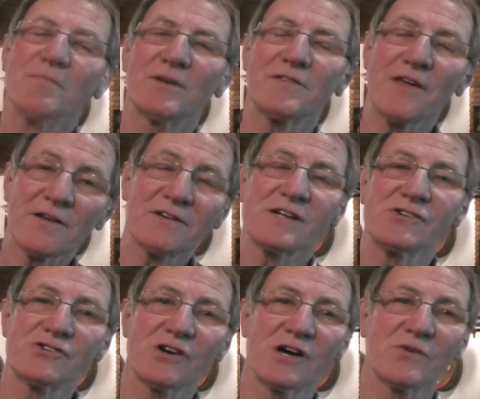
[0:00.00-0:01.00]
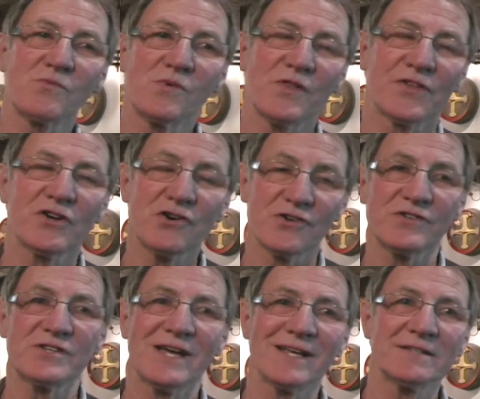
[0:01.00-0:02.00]
But thoroughly enjoy the
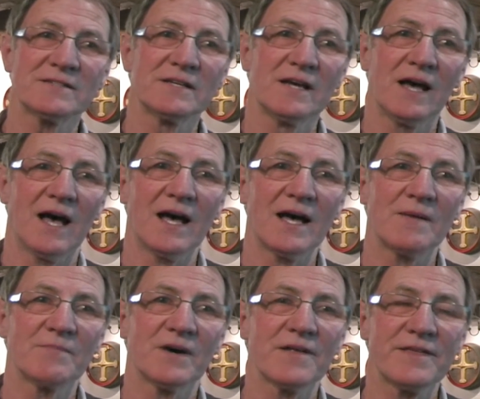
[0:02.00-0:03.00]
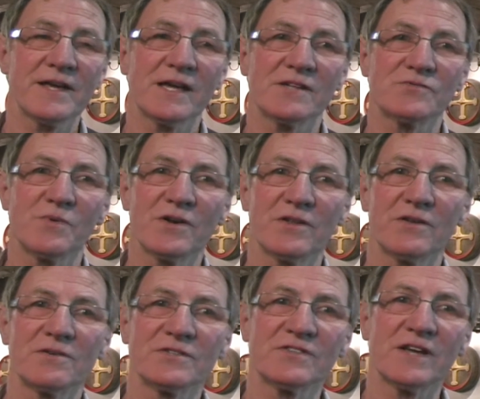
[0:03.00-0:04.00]
content. I think it's one of
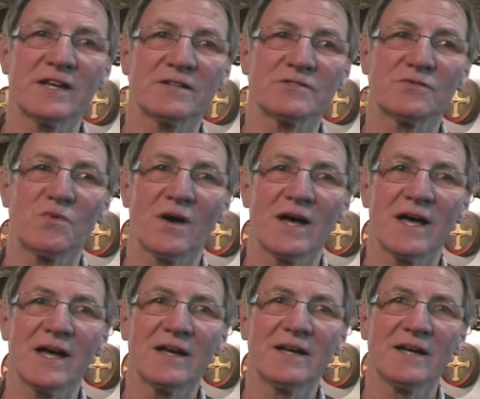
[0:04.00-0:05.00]
those things where